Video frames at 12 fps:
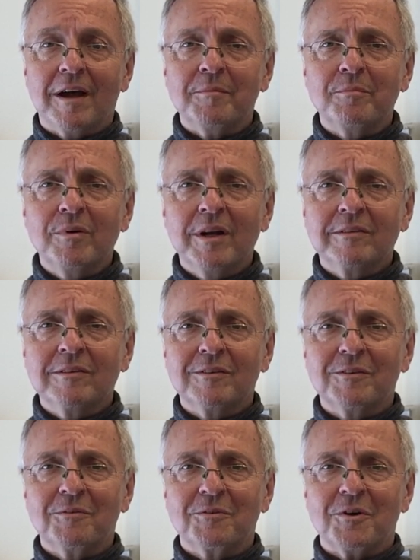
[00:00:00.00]
and
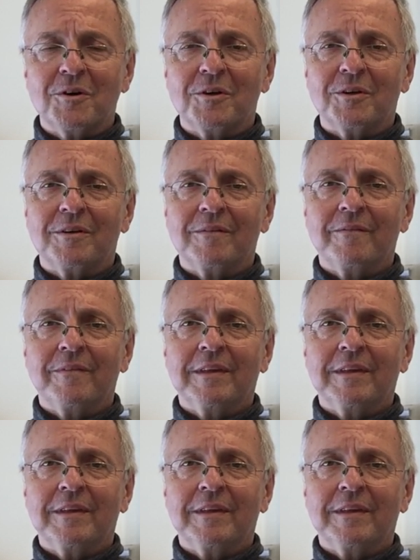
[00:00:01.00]
presence of God